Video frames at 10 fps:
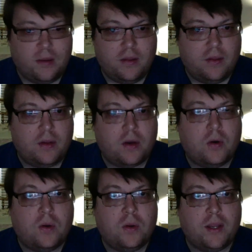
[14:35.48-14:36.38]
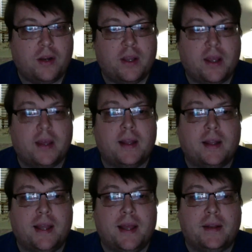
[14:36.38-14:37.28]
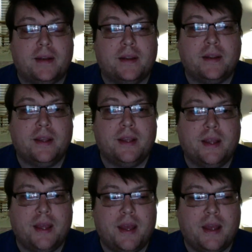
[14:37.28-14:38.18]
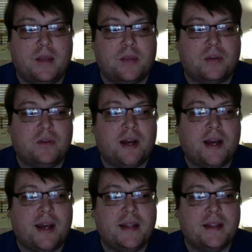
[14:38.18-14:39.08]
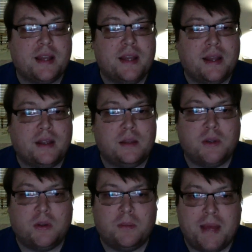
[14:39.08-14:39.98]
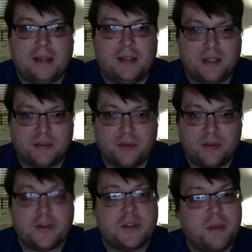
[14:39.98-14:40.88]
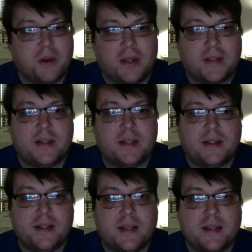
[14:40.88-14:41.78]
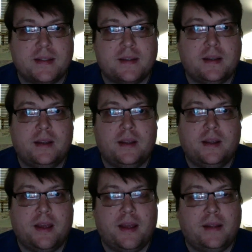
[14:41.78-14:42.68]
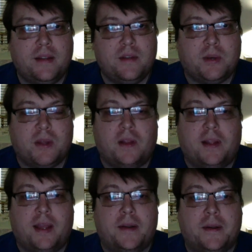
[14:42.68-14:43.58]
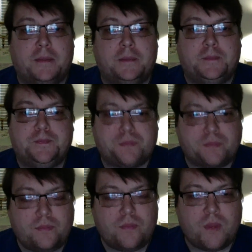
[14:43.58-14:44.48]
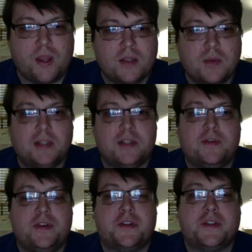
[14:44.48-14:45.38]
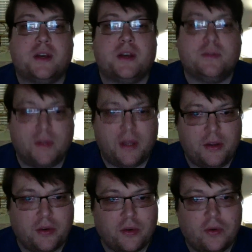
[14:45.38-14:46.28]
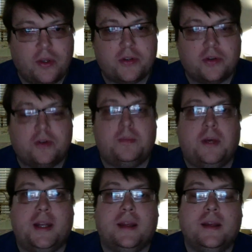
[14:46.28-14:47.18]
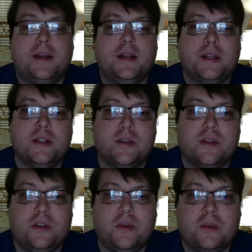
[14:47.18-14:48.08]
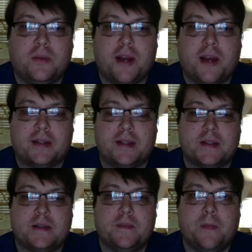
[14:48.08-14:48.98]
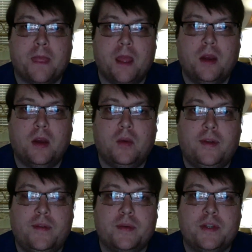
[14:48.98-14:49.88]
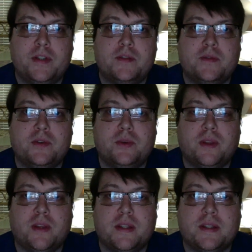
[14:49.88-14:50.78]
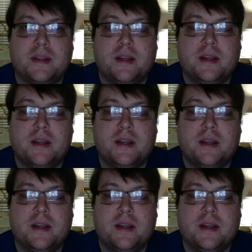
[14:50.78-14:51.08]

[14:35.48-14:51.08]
the whole area and land. And it provides an elemental balance for those spirits that exist and live upon the land, as well as for yourself and your own internal body, so that you can practice. One of the reasons for doing this